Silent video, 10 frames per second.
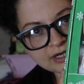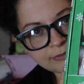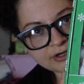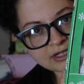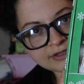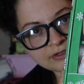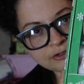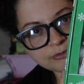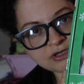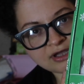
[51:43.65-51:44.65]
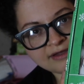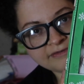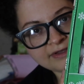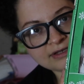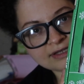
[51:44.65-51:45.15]
and I'm going to cut the loops
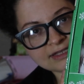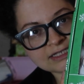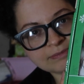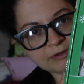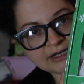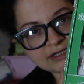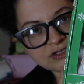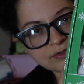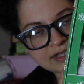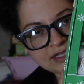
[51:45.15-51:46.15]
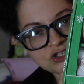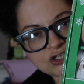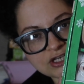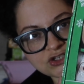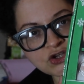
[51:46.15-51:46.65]
off and like split it so they each
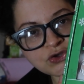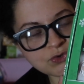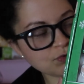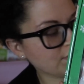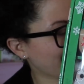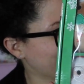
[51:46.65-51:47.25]
get 2,